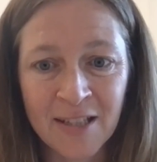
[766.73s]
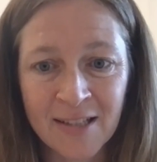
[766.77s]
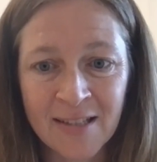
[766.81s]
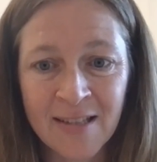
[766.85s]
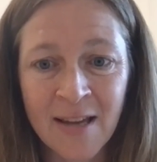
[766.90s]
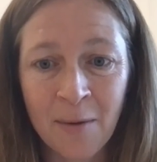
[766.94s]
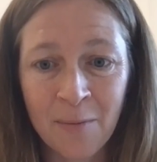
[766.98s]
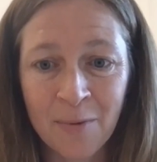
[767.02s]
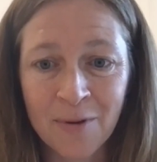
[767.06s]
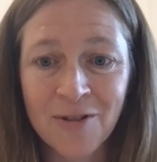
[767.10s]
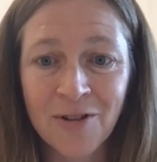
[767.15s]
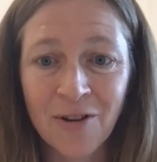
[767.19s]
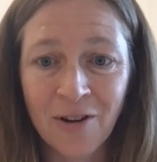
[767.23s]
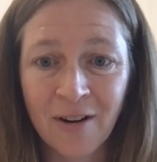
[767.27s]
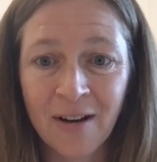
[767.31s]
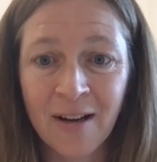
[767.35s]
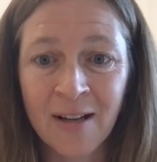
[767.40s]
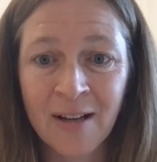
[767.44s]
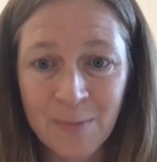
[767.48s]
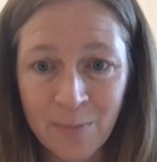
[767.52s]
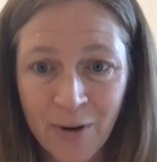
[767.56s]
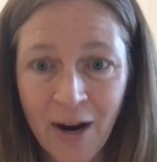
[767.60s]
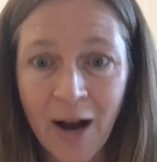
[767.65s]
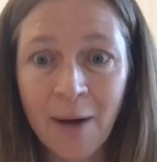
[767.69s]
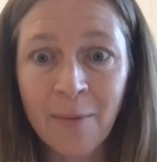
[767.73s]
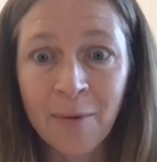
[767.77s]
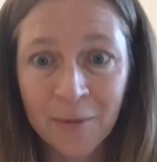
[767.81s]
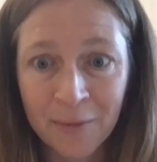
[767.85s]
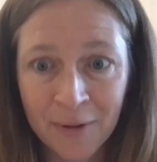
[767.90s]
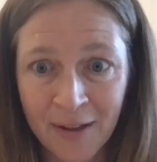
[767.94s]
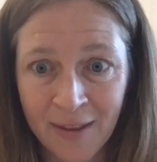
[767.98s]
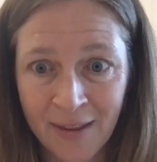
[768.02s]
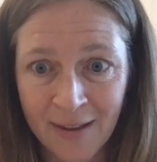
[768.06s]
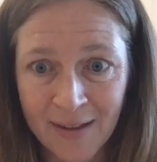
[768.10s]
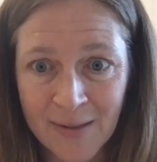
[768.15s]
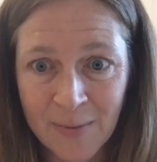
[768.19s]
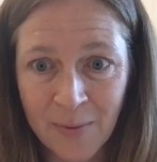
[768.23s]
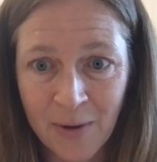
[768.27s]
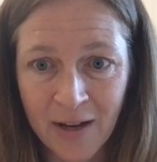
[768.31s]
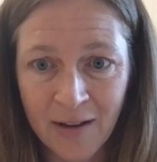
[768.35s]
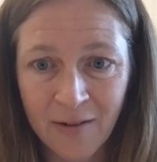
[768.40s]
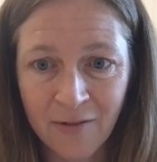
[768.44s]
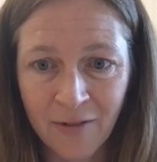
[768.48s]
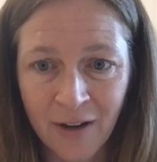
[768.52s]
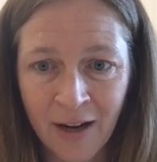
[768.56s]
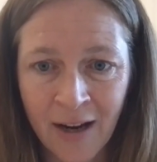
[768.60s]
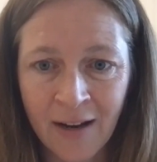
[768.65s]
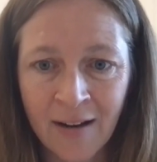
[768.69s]
to temperature, it's probably this
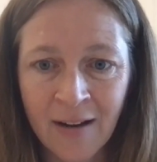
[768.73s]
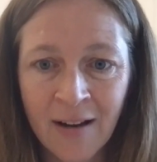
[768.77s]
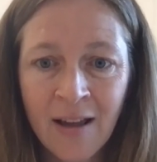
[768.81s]
one, right?